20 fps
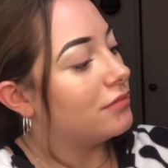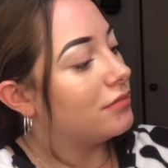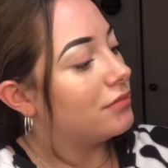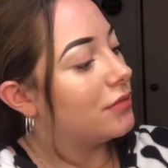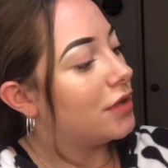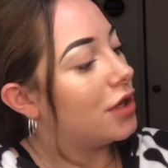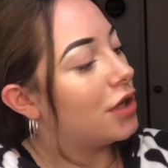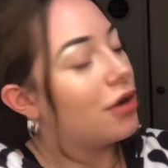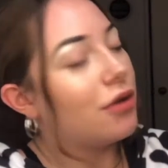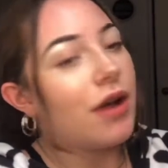
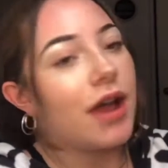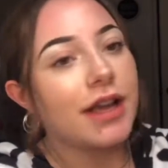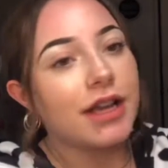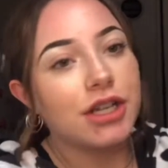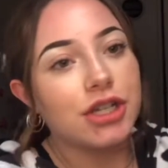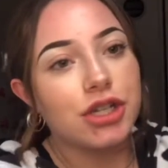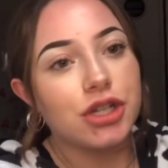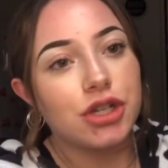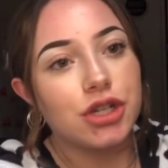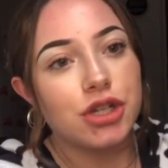you know, I
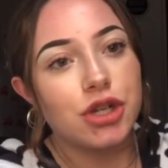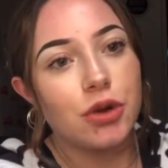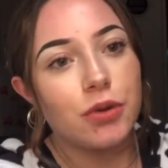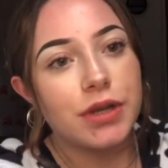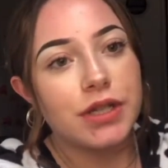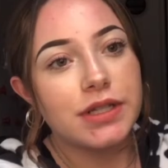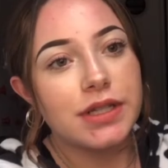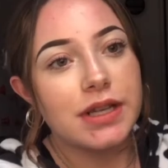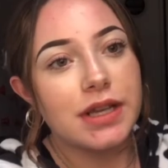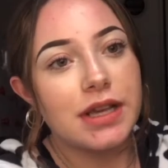could just show
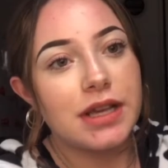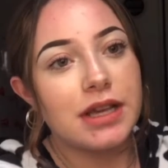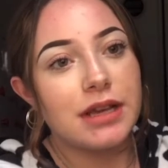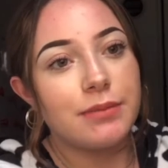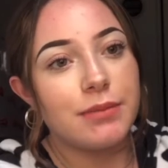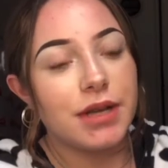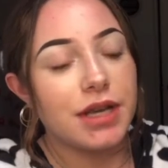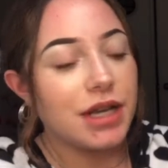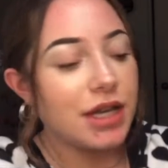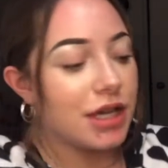it to
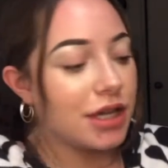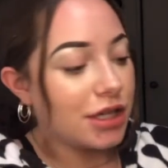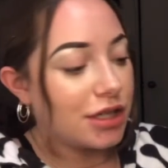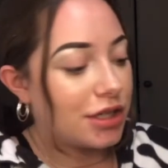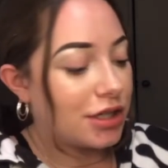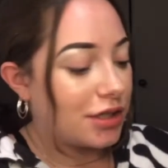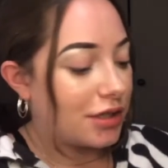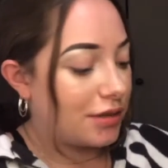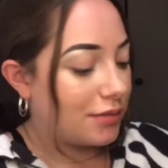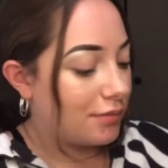him and he could
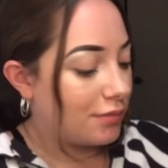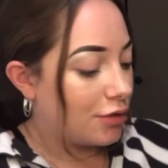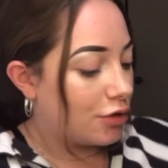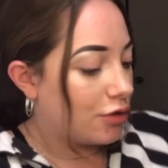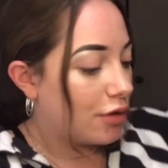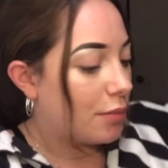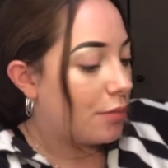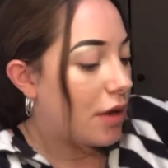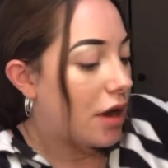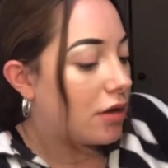just
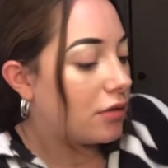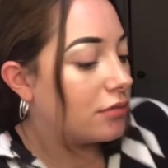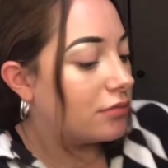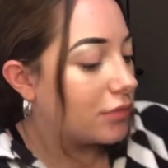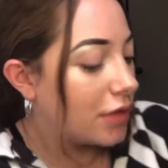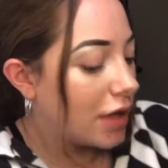trip out.